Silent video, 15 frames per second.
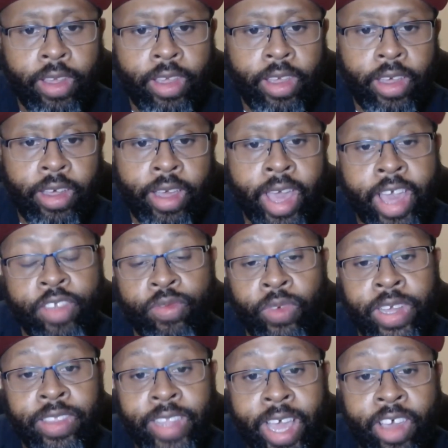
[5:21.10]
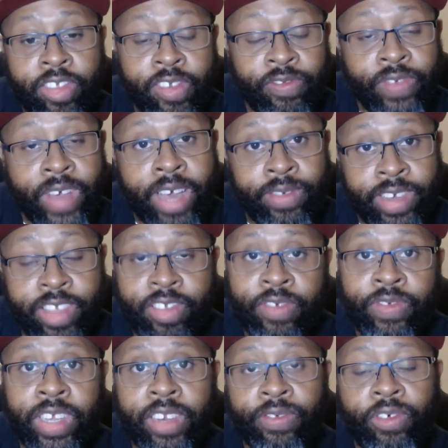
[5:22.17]
Uh, has
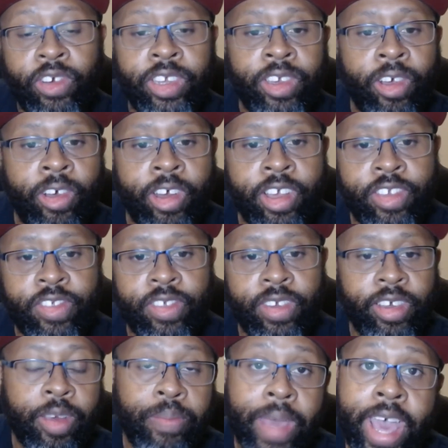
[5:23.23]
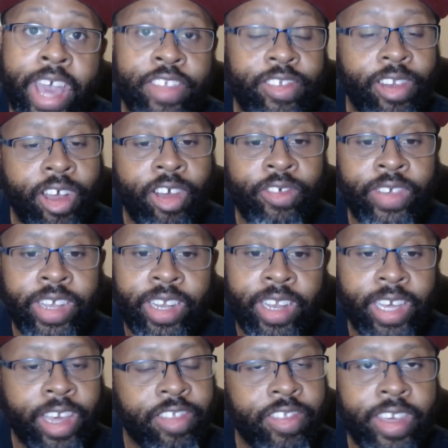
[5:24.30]
1,554 yards uh, passing already.
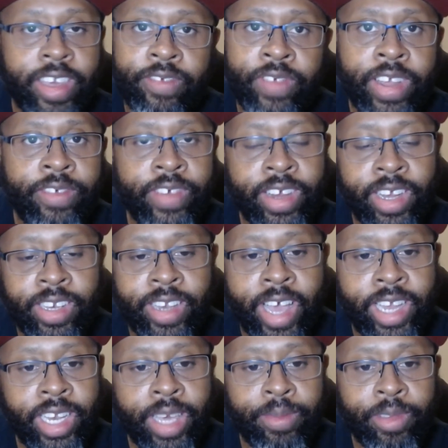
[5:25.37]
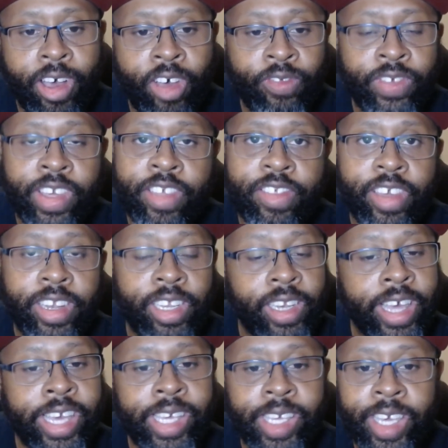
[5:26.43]
Like I said, very, very dynamic offense under
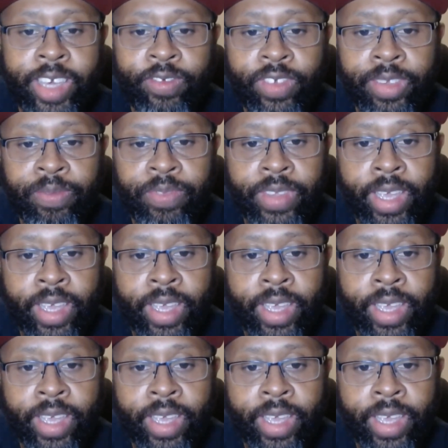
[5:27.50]
Lane Kiffin.